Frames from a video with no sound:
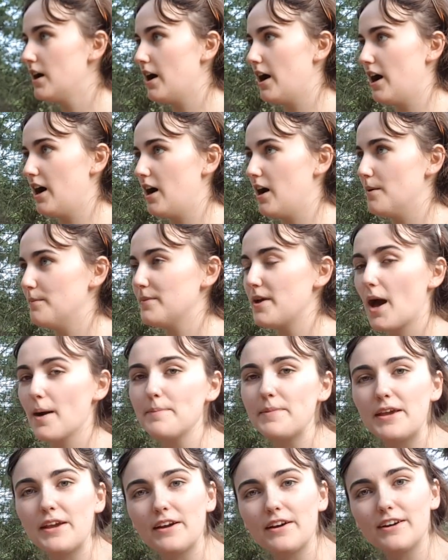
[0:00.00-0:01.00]
I'm
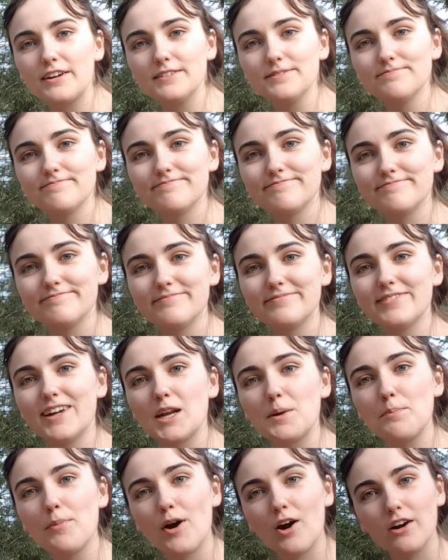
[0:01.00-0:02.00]
here at a
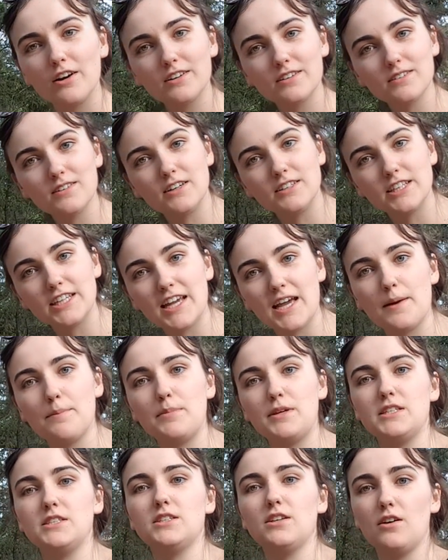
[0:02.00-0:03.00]
park on the
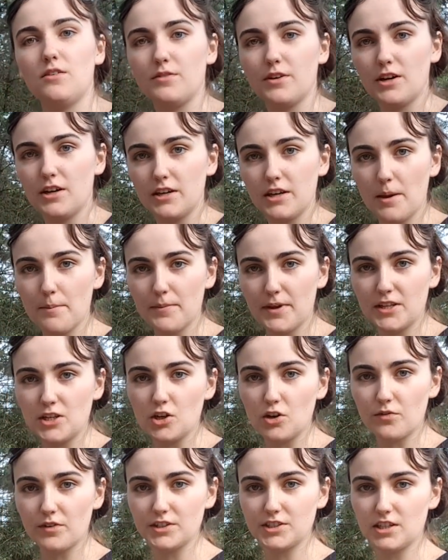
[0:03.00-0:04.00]
campus of the Yanbian
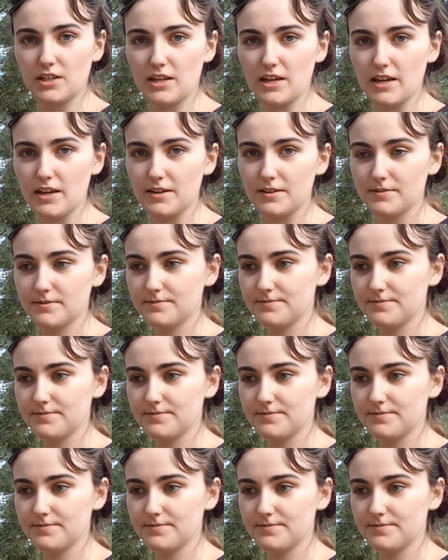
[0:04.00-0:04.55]
University